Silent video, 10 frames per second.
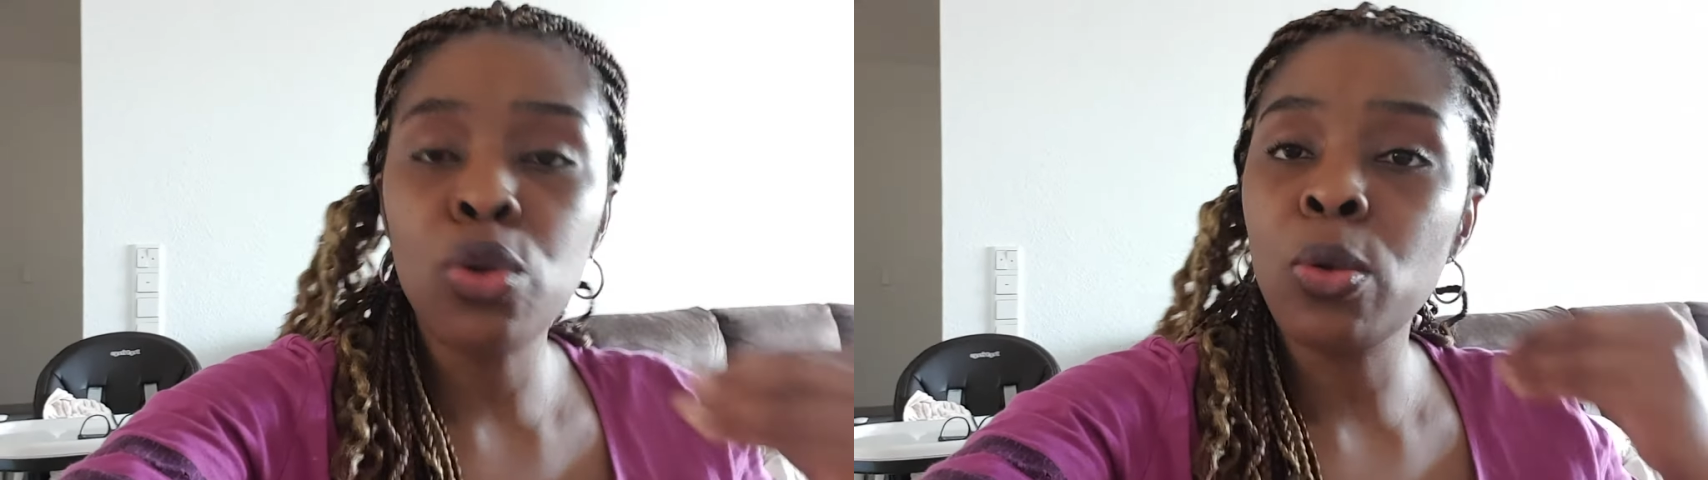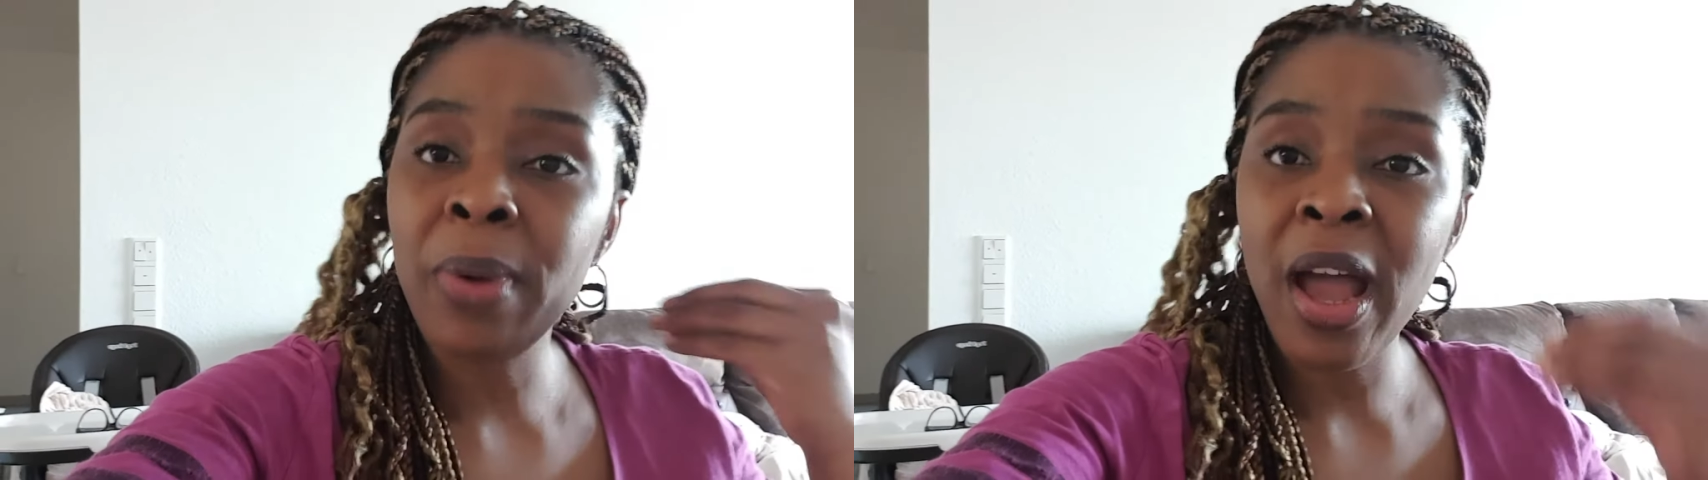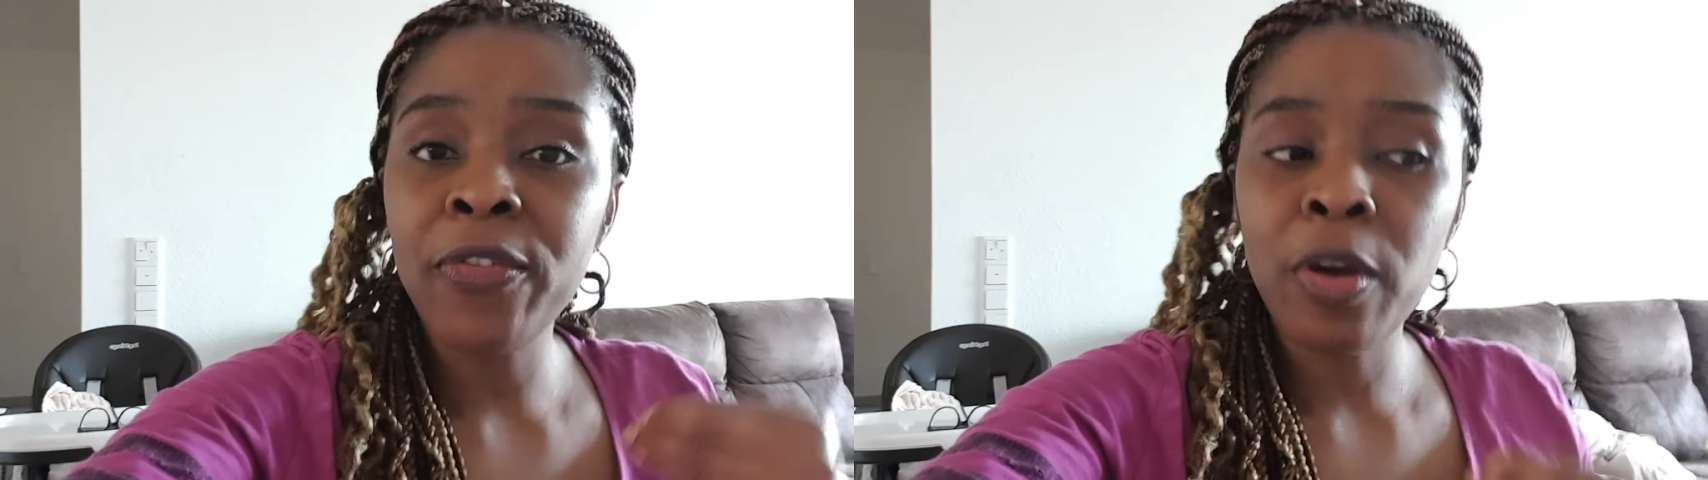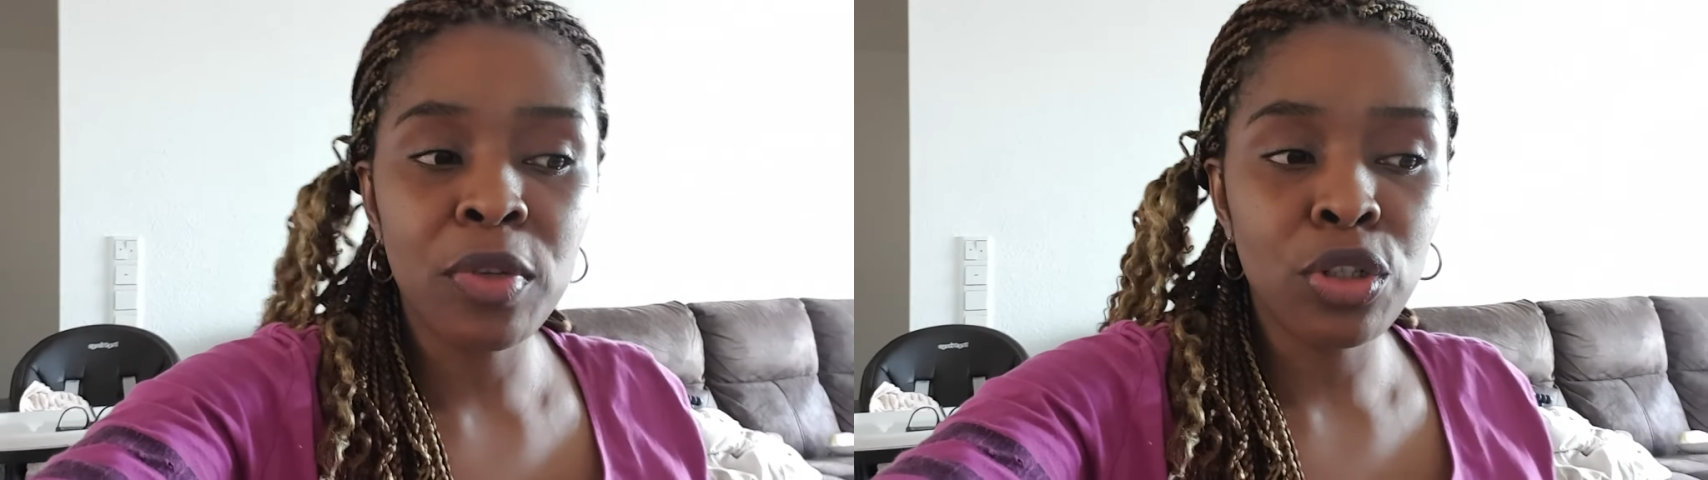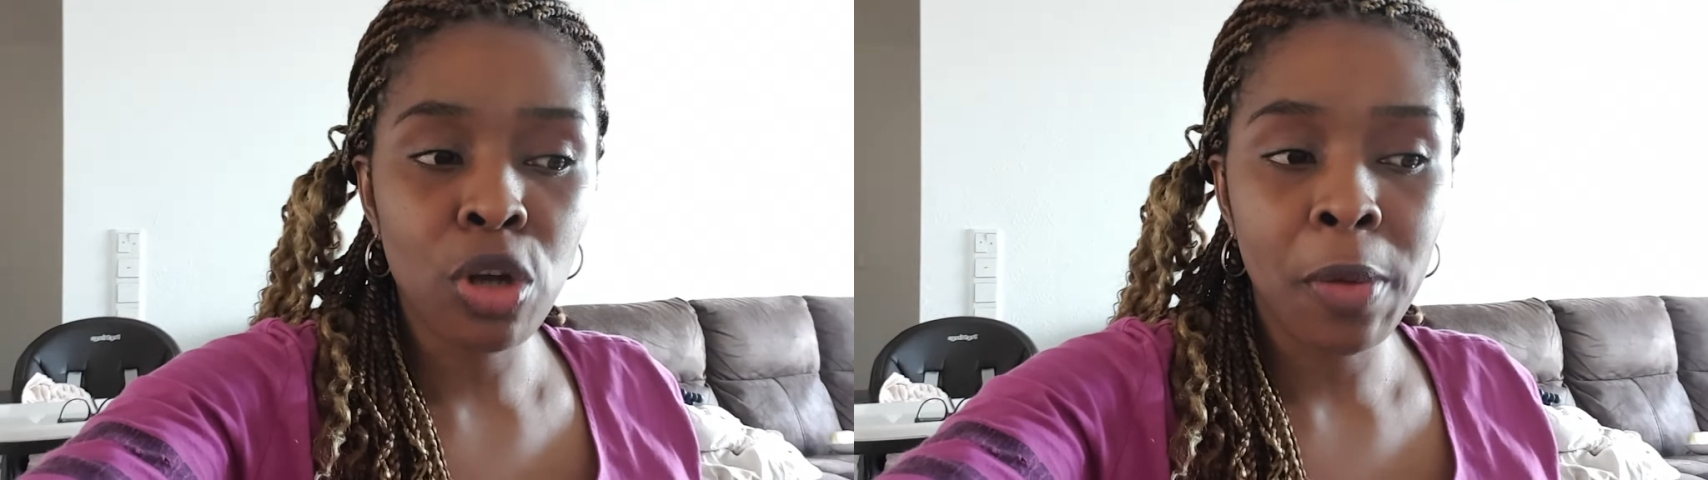you buy from the
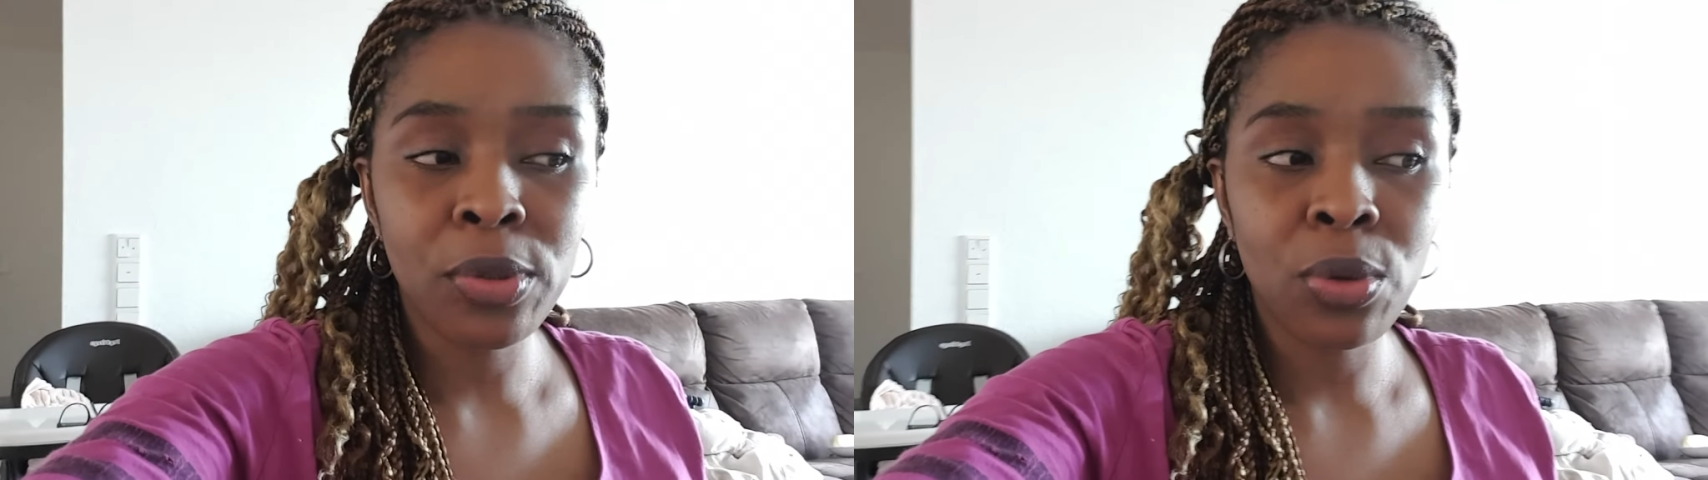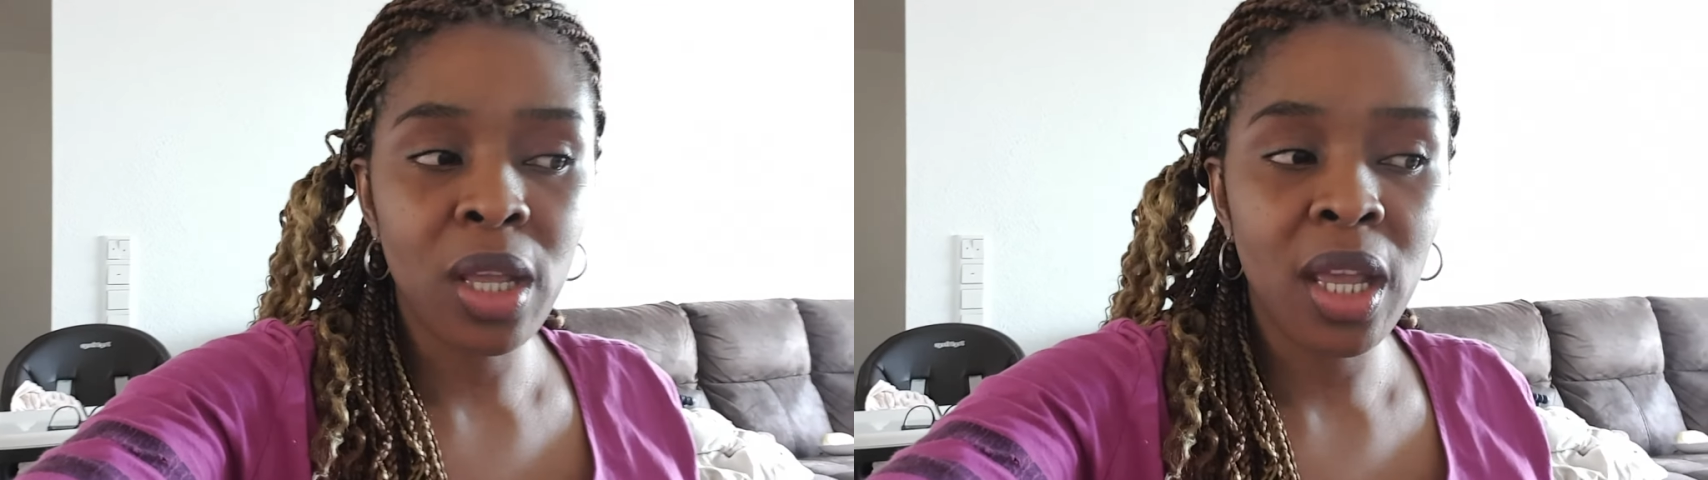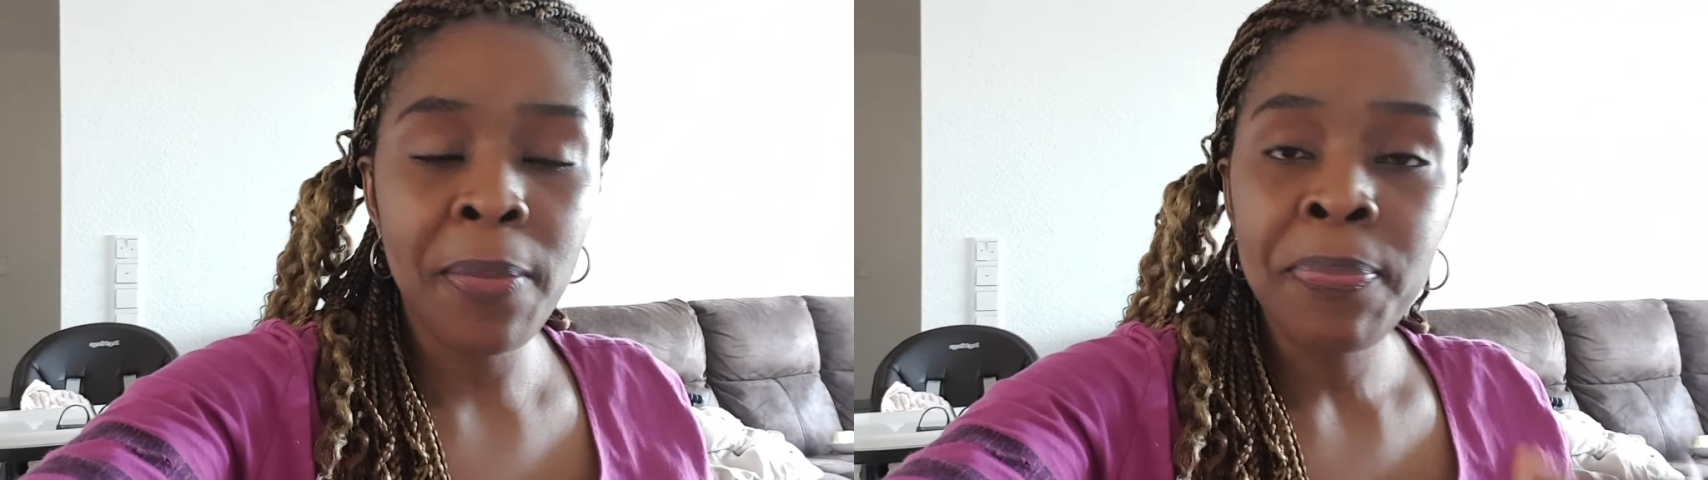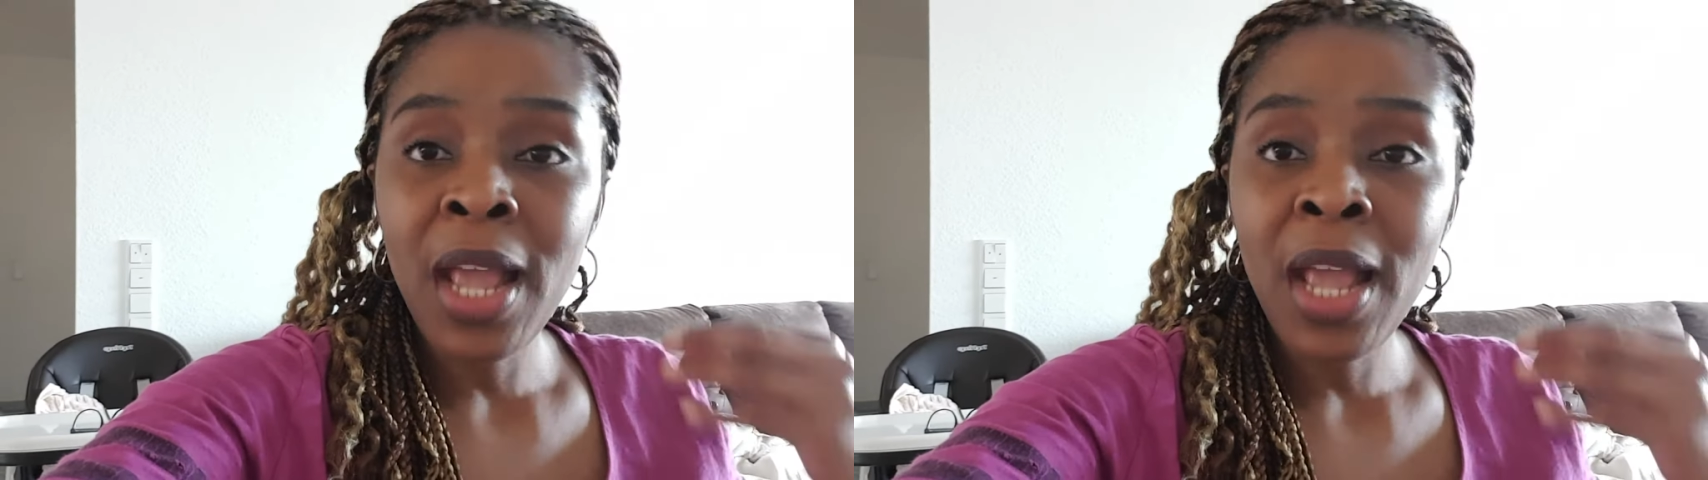shops, okay?